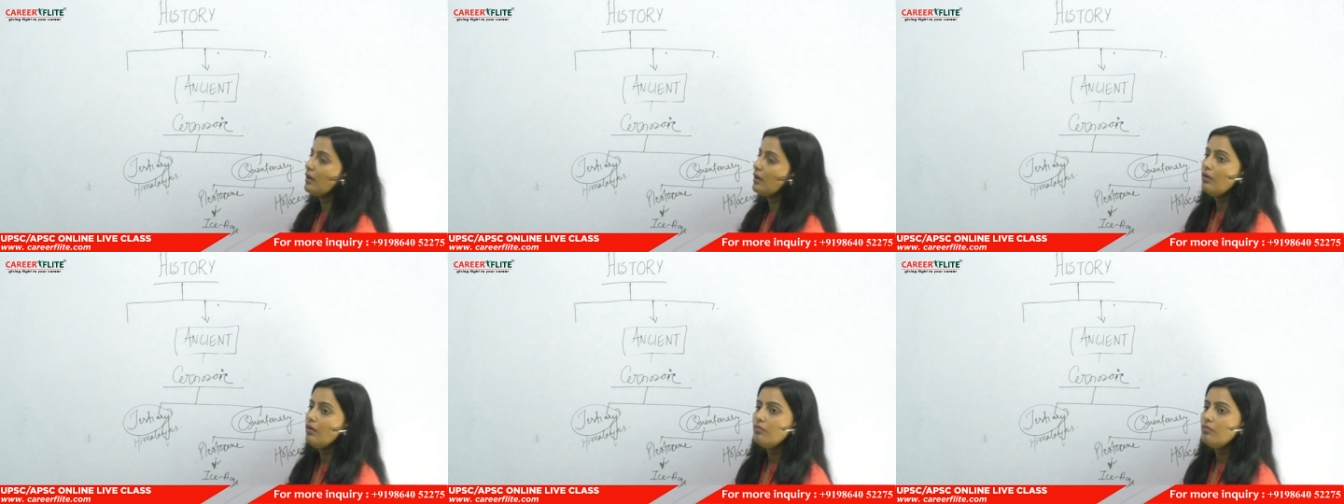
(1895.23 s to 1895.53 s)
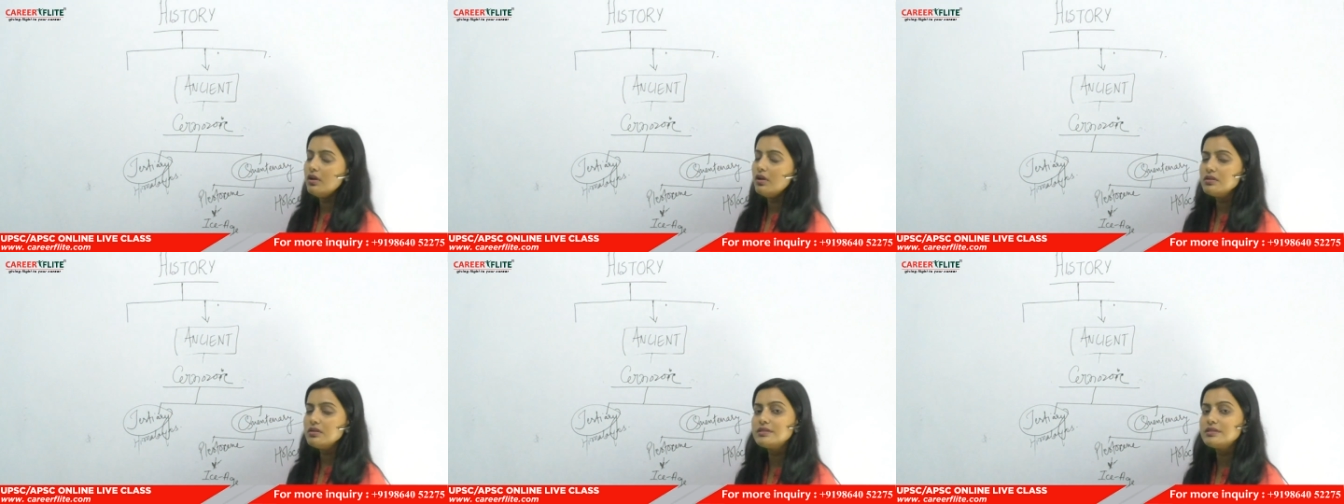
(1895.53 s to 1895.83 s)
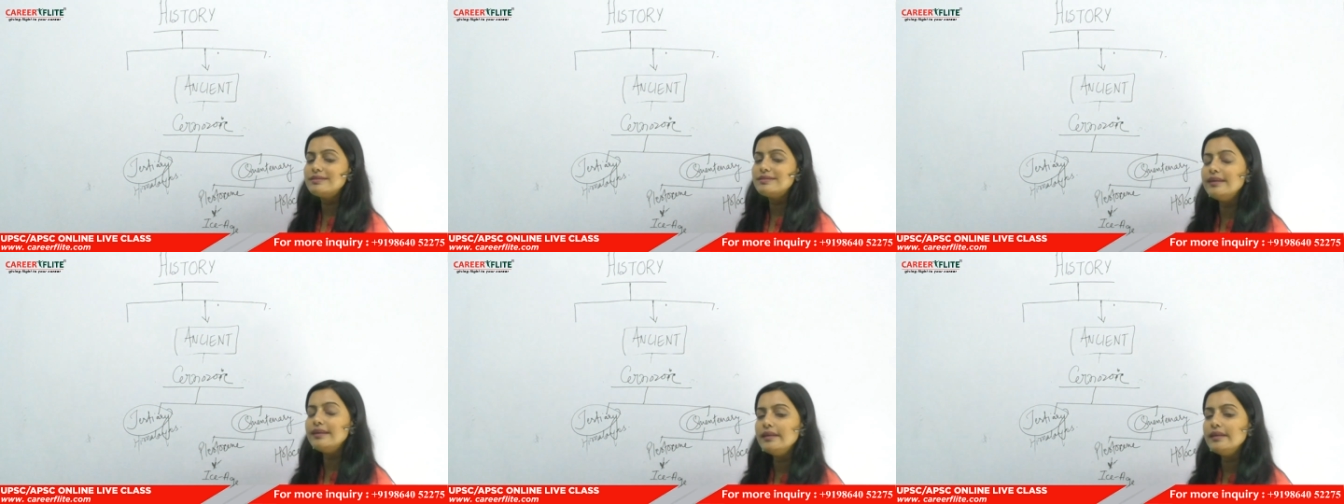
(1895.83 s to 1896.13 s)
was
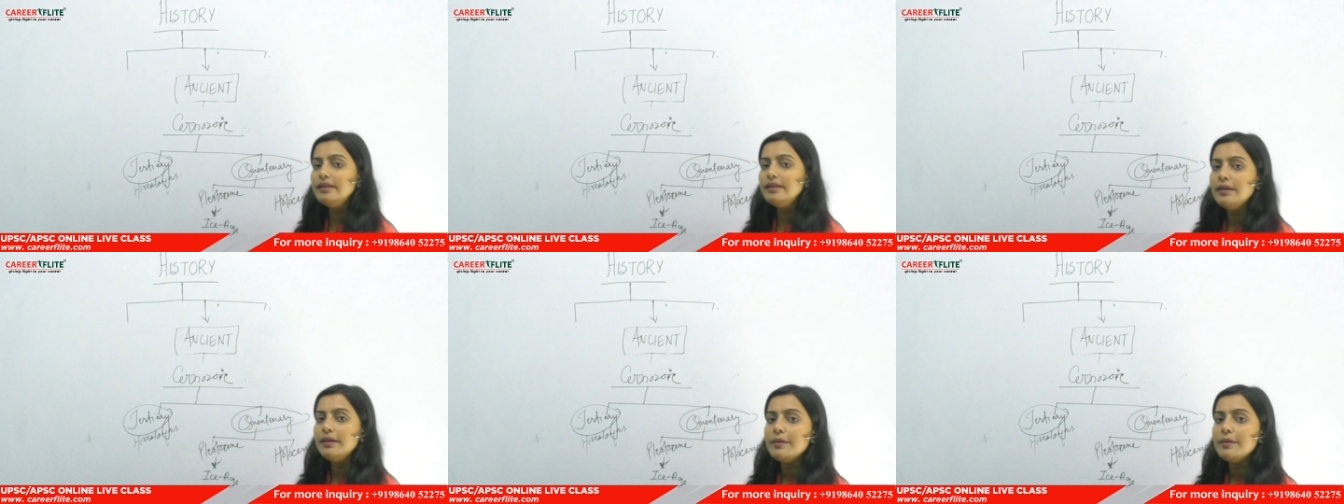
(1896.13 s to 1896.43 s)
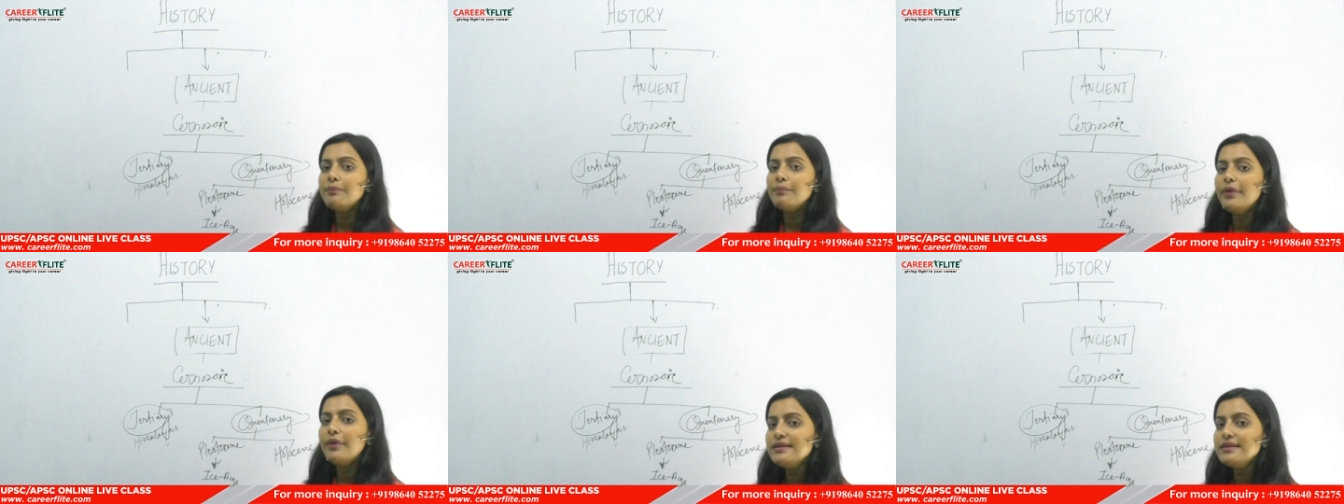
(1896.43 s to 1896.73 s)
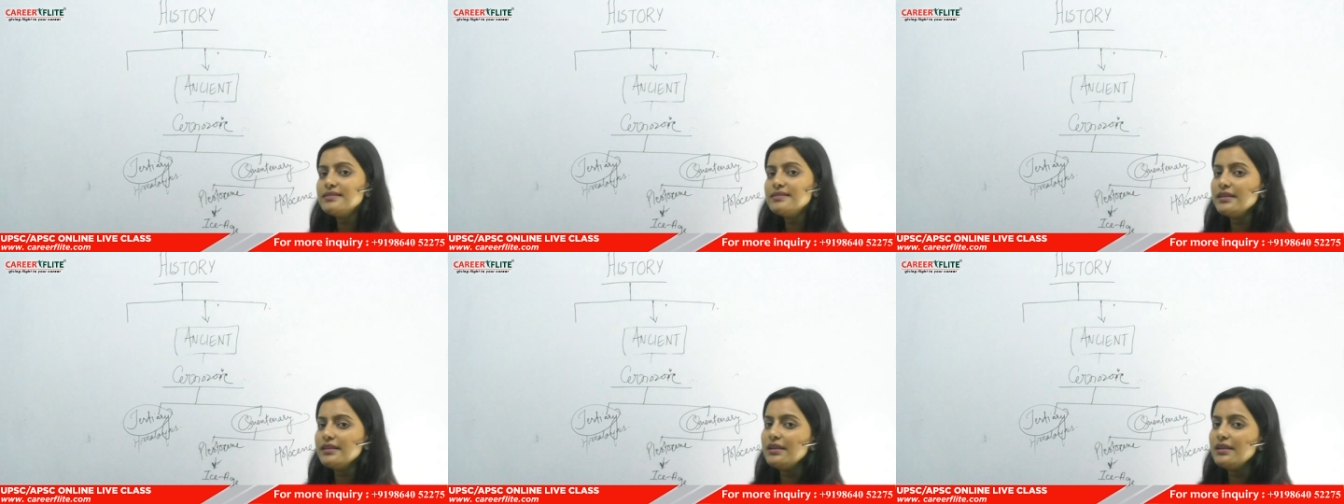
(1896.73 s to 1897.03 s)
the
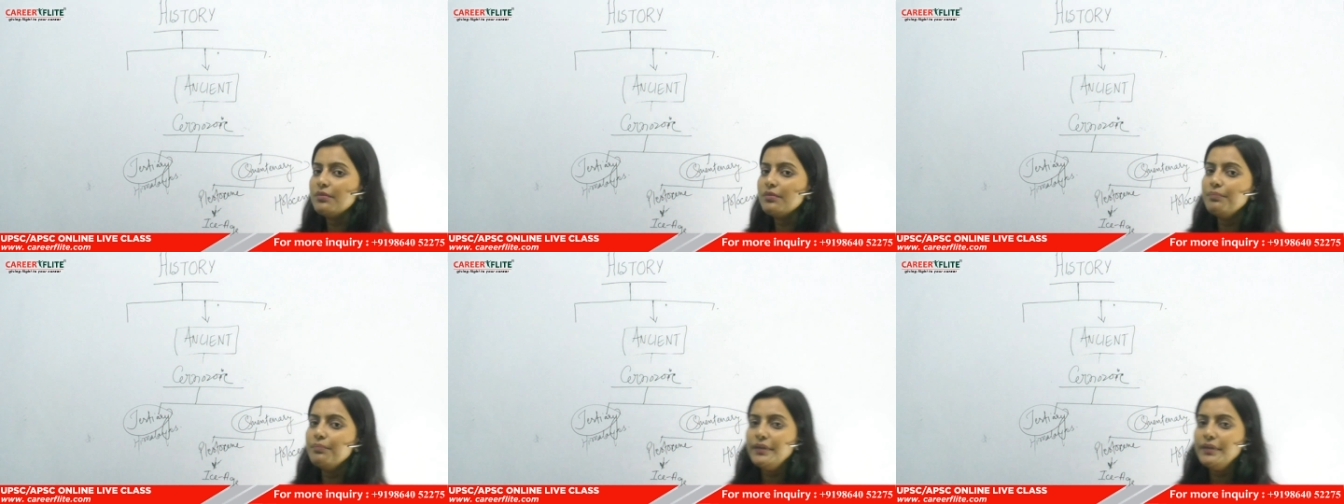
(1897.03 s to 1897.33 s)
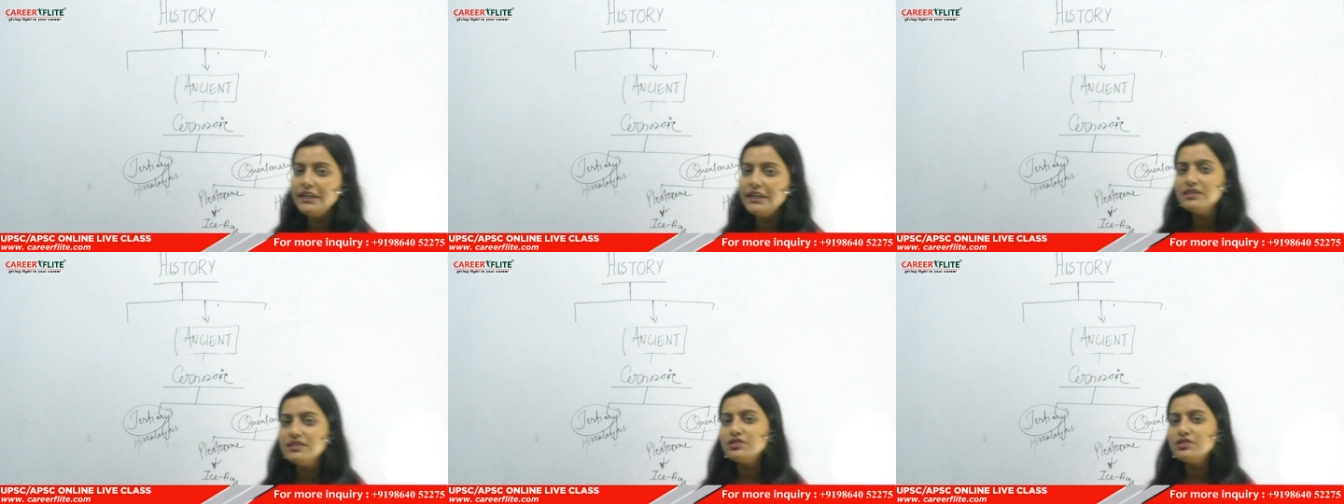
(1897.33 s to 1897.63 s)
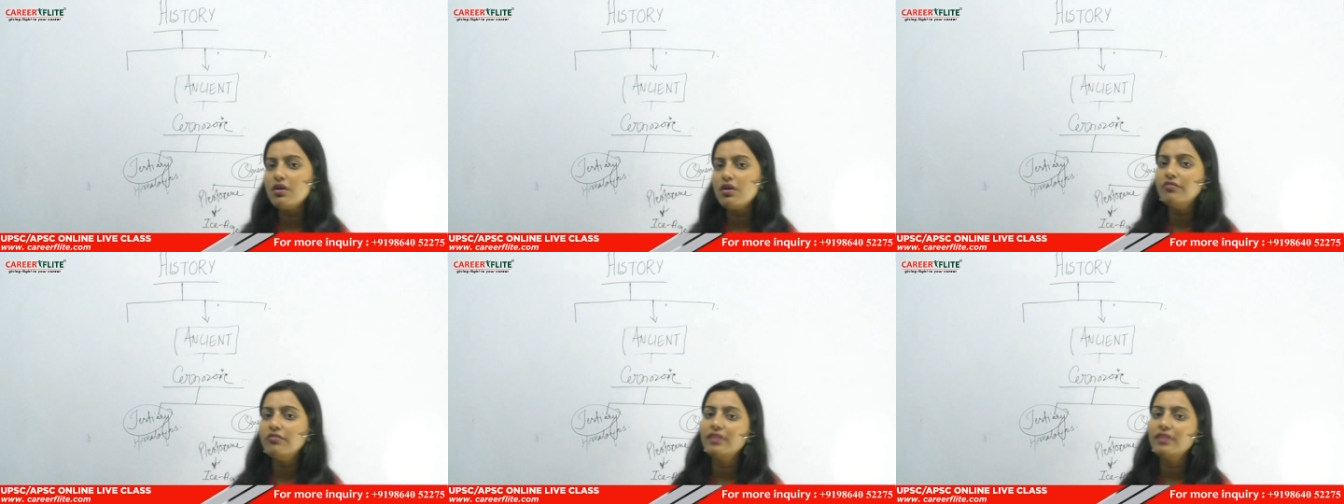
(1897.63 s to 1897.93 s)
basic means
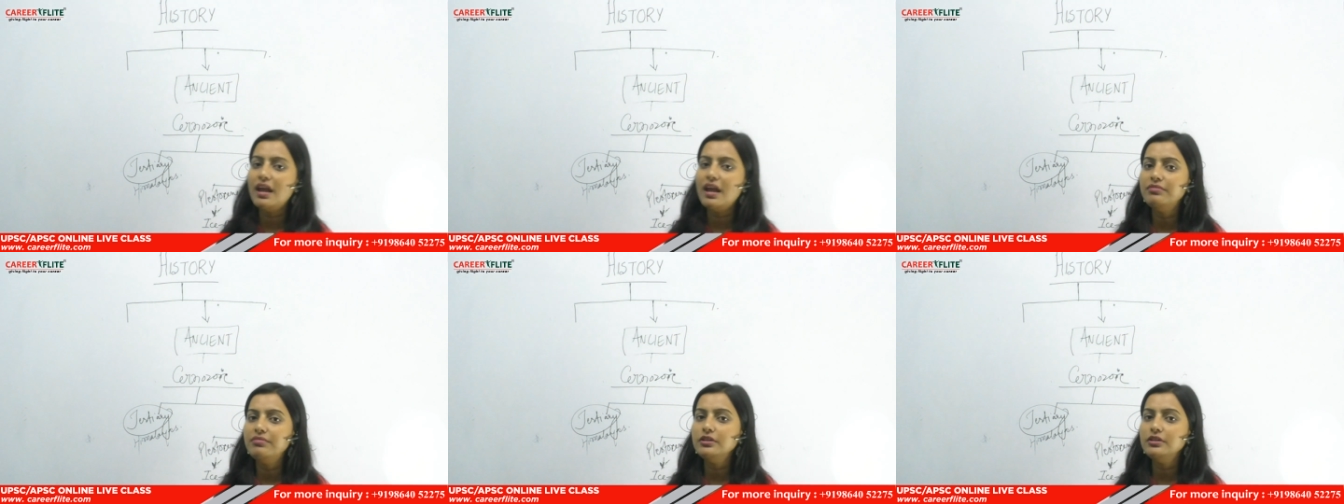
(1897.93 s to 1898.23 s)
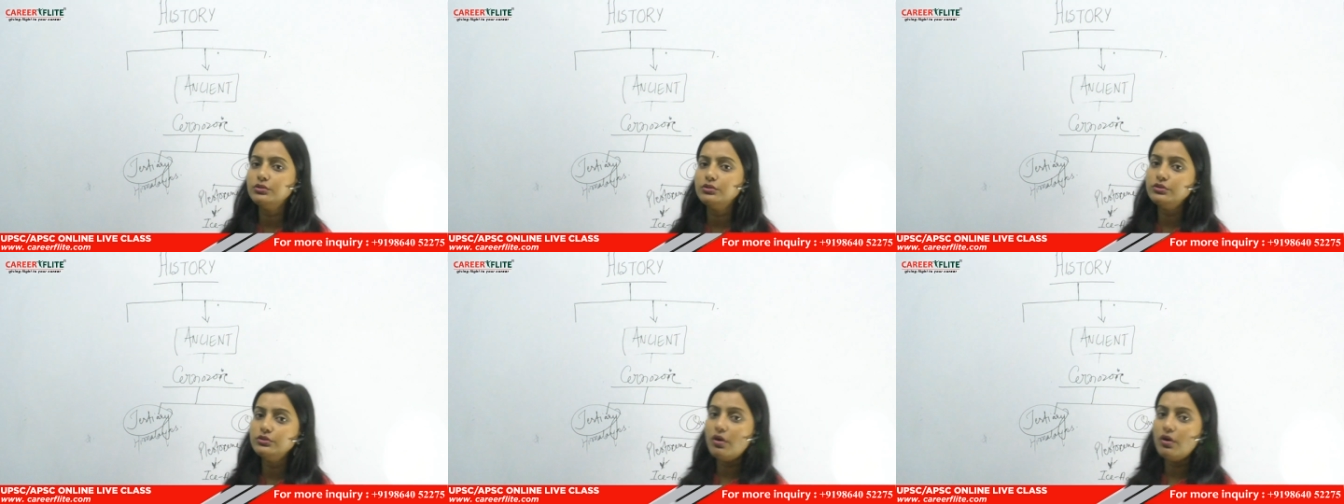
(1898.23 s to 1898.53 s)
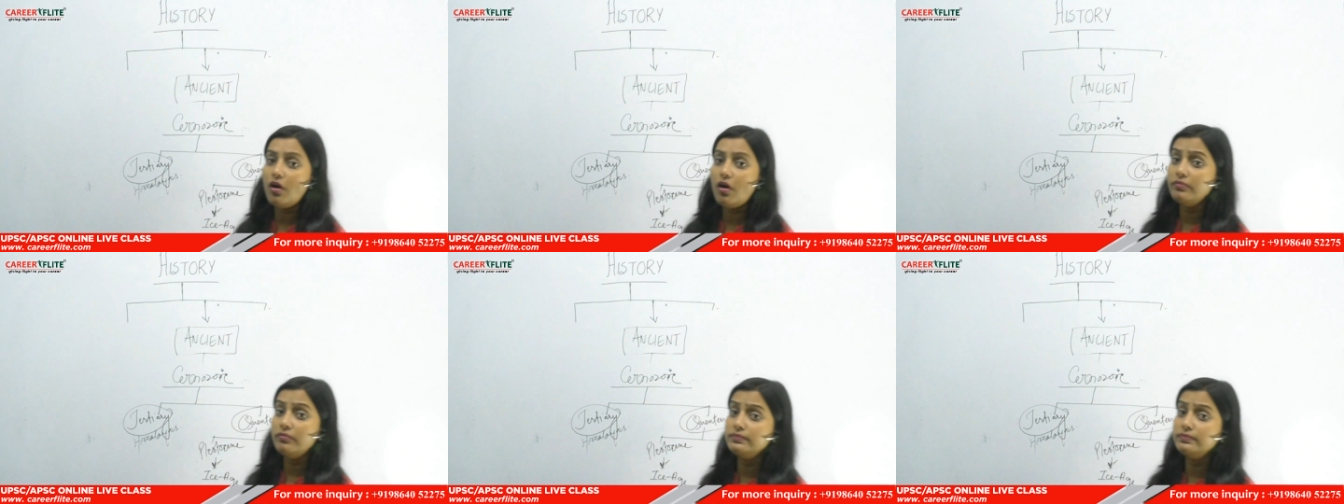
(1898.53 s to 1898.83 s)
of livelihood
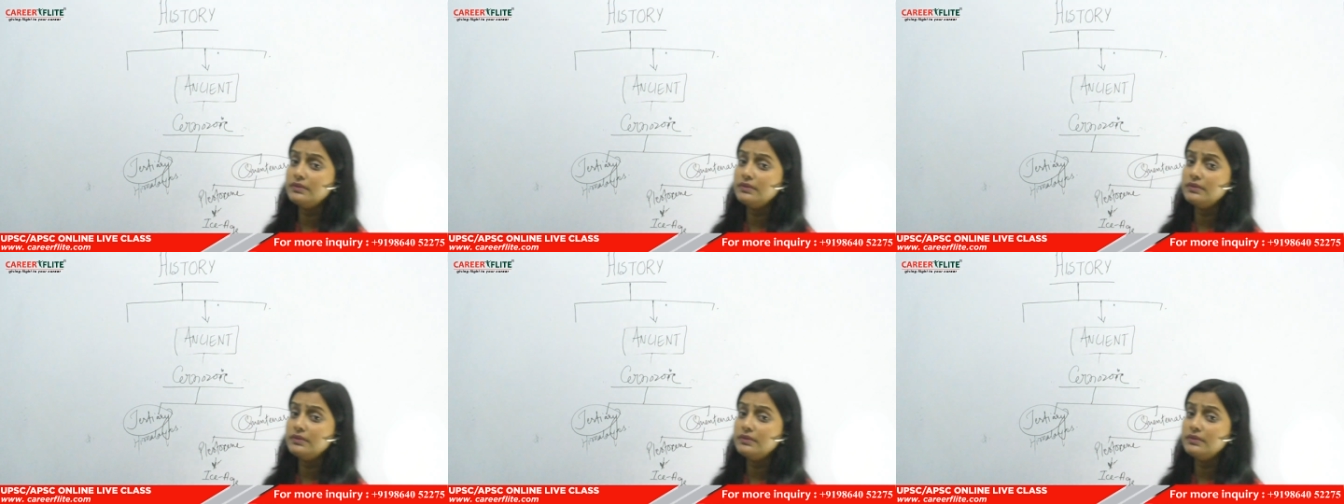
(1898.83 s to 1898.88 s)
of